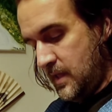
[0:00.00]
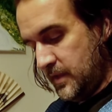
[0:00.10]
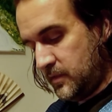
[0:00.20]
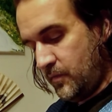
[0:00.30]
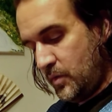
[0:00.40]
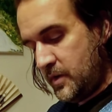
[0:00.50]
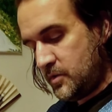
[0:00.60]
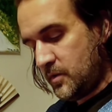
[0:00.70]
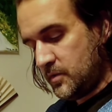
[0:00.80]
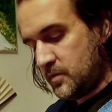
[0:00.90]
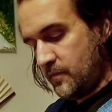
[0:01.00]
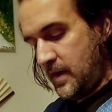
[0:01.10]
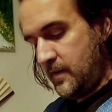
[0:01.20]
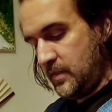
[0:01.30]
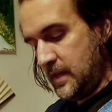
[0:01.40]
and that the Voyager could
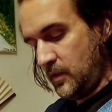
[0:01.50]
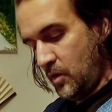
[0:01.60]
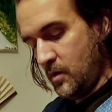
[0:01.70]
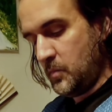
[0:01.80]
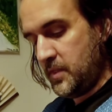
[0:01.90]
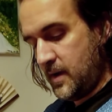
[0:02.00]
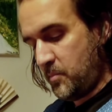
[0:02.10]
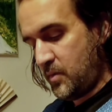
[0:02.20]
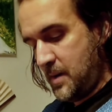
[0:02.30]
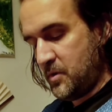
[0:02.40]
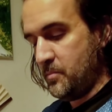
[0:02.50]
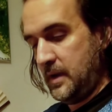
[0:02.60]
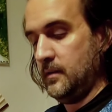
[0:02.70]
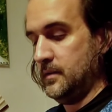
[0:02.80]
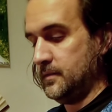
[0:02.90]
survive that long without proper
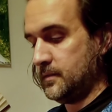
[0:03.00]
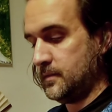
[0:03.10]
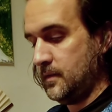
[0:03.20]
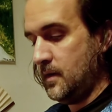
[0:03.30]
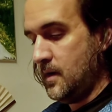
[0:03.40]
maintenance.